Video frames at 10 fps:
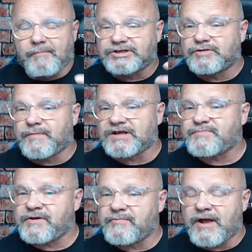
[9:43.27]
but you
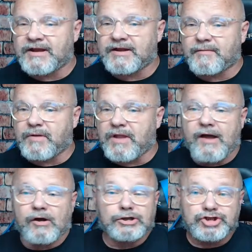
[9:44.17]
must be ready to
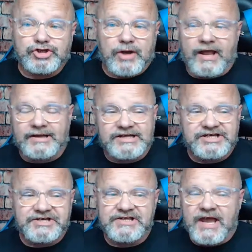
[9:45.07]
apply our
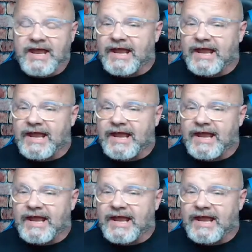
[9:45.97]
strategies